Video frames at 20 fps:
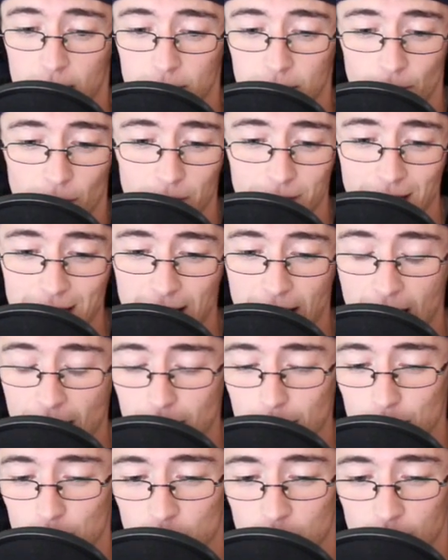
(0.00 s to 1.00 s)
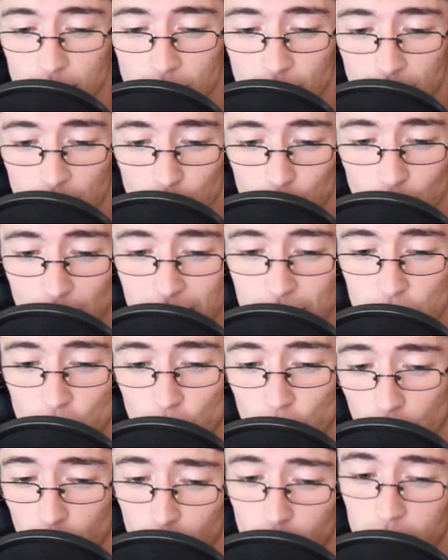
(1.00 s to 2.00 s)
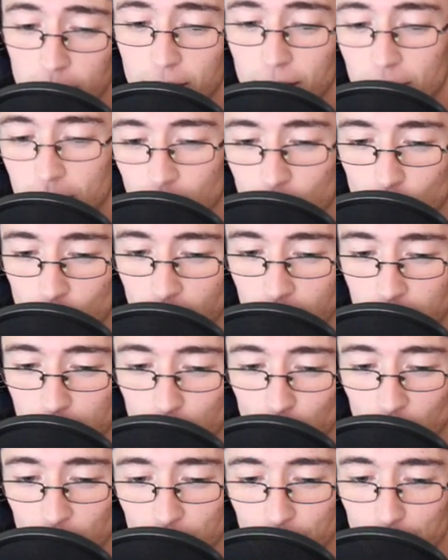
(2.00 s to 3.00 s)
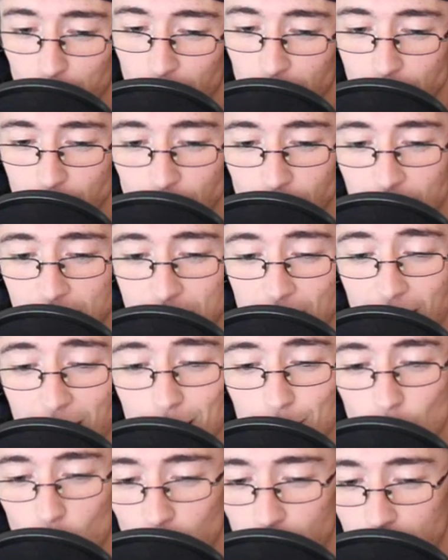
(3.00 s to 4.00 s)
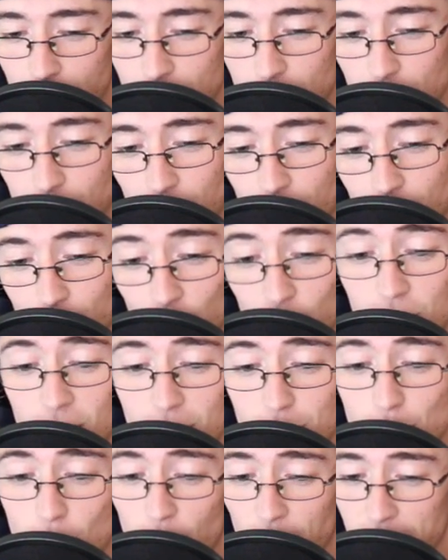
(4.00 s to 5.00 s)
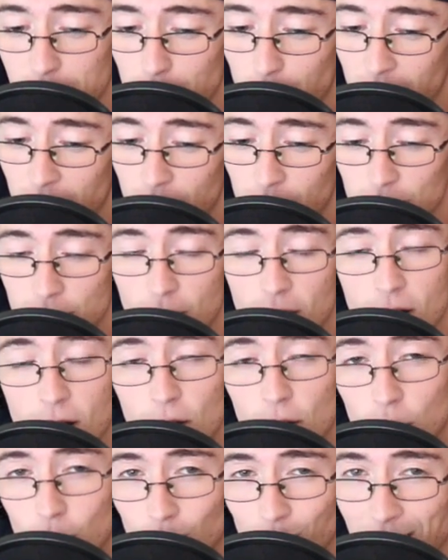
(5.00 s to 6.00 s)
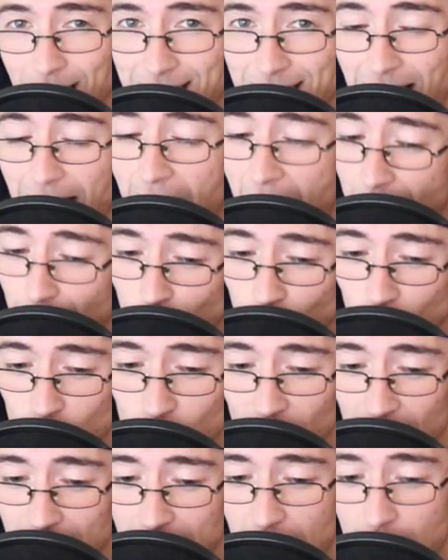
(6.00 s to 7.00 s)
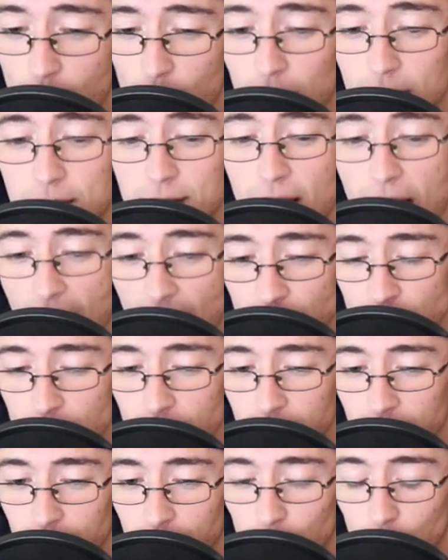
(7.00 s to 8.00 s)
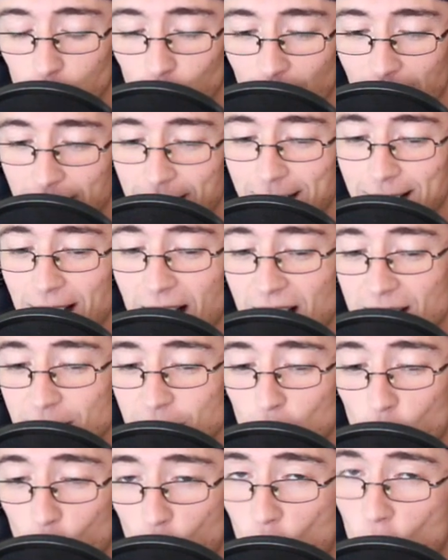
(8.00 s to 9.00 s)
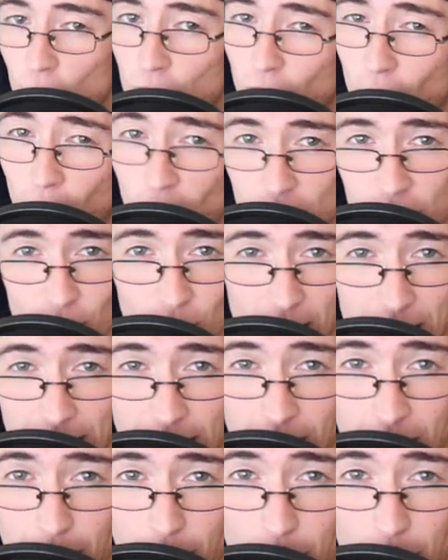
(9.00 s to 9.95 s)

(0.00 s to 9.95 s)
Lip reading: Devontae Adams ranked good according to Pro Football Focus, and Marcus Peters, who ranks average right now and is actually rated as the 100th